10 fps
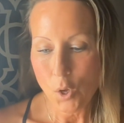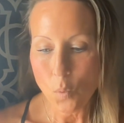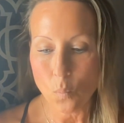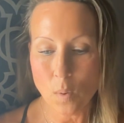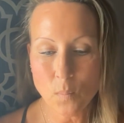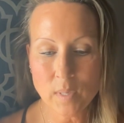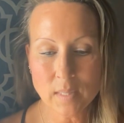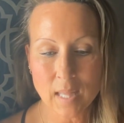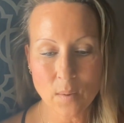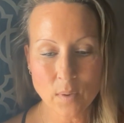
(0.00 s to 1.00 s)
When we
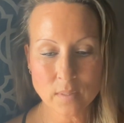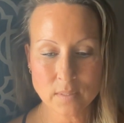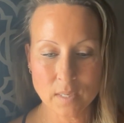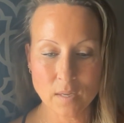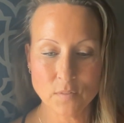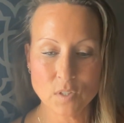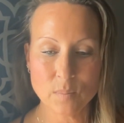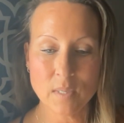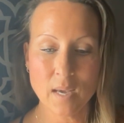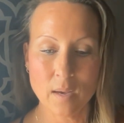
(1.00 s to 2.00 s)
allow ourselves to
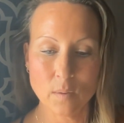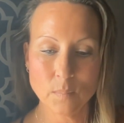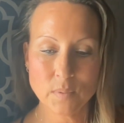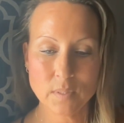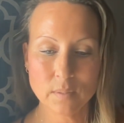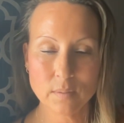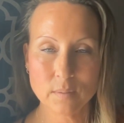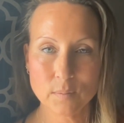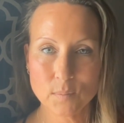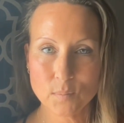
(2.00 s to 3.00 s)
be helped,
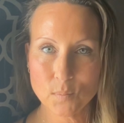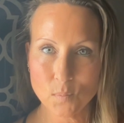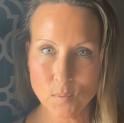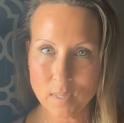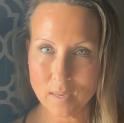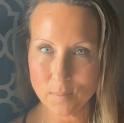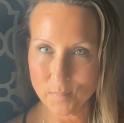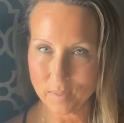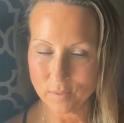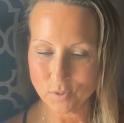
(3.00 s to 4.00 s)
we help
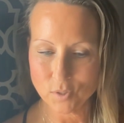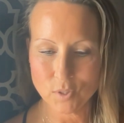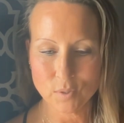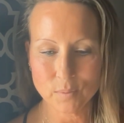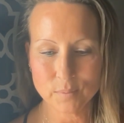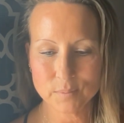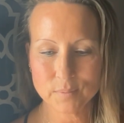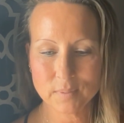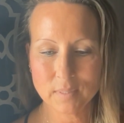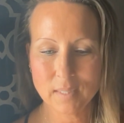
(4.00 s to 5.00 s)
others too.
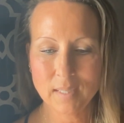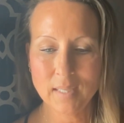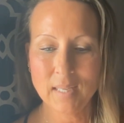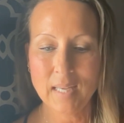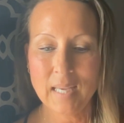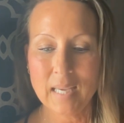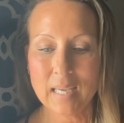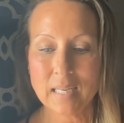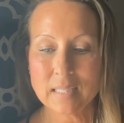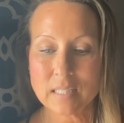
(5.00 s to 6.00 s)

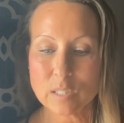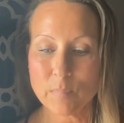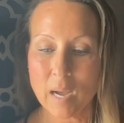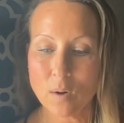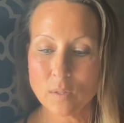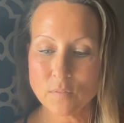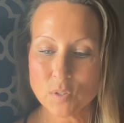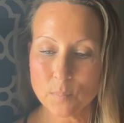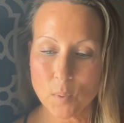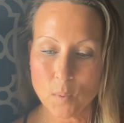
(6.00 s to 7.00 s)
It is a spiral of
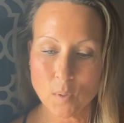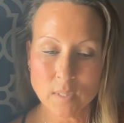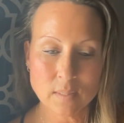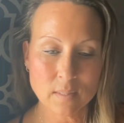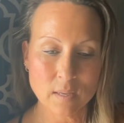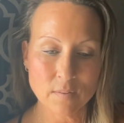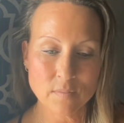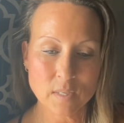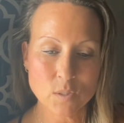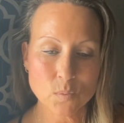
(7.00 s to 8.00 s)
support and love
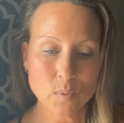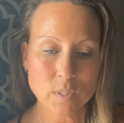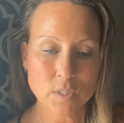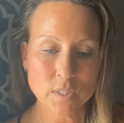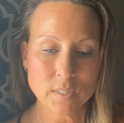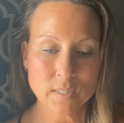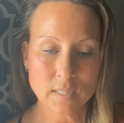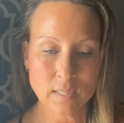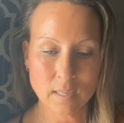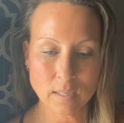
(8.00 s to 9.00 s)
that is wishing to
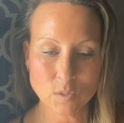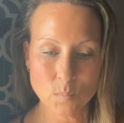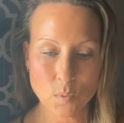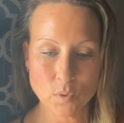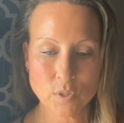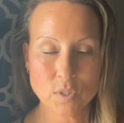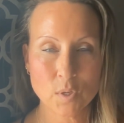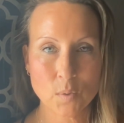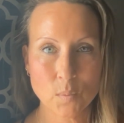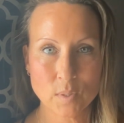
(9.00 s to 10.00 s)
connect more
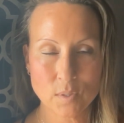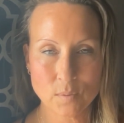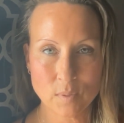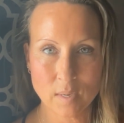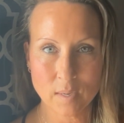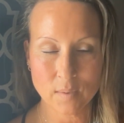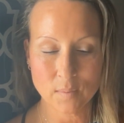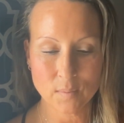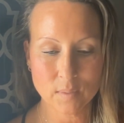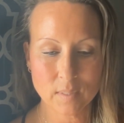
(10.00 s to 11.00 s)
so with you
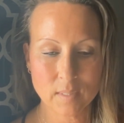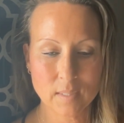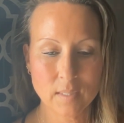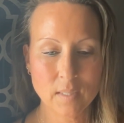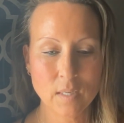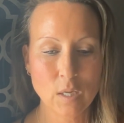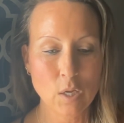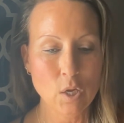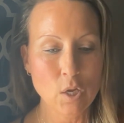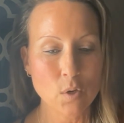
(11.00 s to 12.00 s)
now.
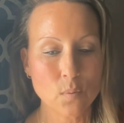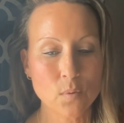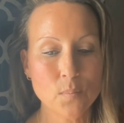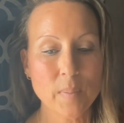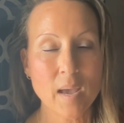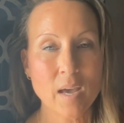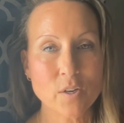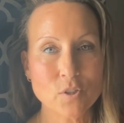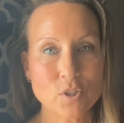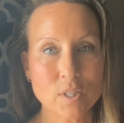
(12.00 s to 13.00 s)
Group
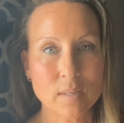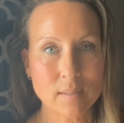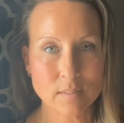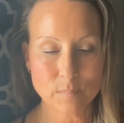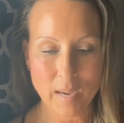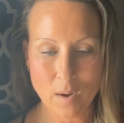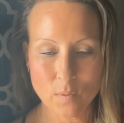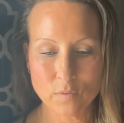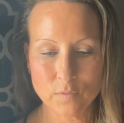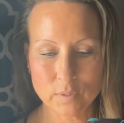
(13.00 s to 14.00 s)
energy is
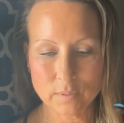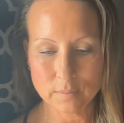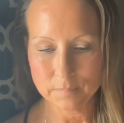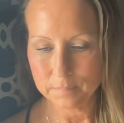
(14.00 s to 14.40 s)
powerful.